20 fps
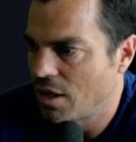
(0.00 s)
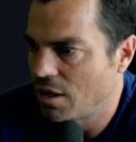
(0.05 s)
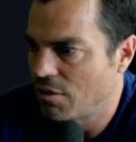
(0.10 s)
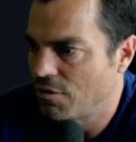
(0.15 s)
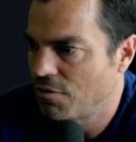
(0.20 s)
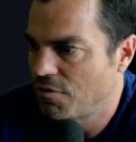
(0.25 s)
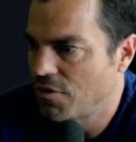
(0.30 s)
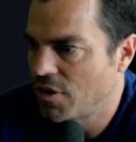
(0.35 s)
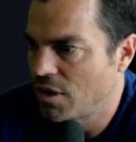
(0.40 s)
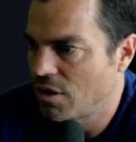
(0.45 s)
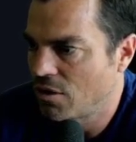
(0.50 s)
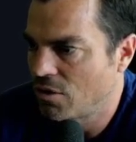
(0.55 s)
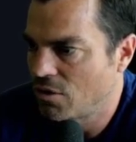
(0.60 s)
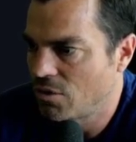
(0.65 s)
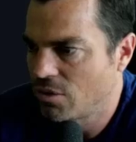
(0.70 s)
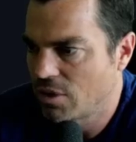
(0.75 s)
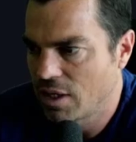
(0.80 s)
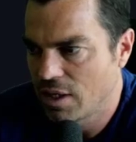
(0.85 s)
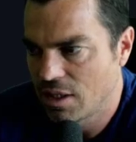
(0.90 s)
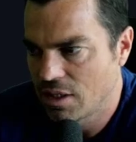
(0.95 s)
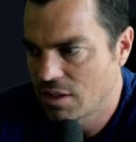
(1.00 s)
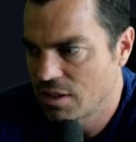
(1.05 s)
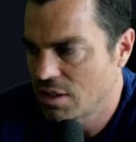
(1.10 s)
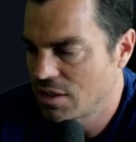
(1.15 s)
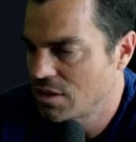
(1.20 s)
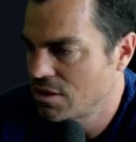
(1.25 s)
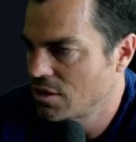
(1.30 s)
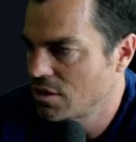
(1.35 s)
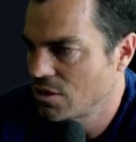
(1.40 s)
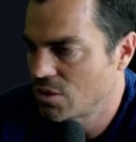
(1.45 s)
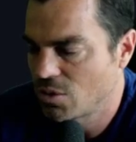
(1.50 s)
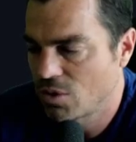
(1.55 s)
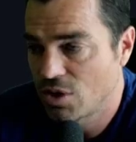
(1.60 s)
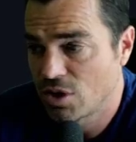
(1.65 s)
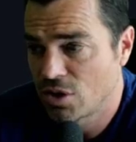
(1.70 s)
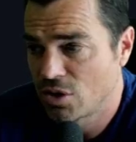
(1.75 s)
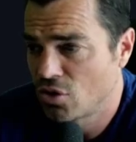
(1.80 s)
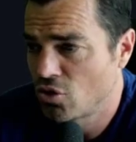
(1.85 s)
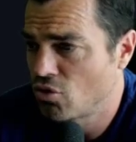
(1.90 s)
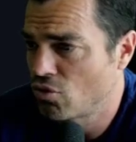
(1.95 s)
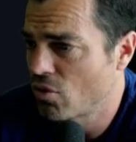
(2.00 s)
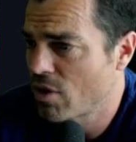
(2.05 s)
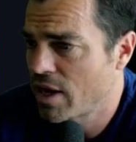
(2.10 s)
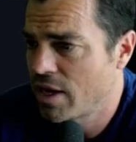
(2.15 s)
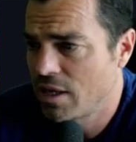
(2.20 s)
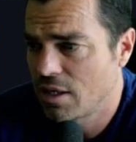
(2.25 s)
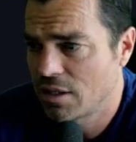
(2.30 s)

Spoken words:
file in existence, which is great.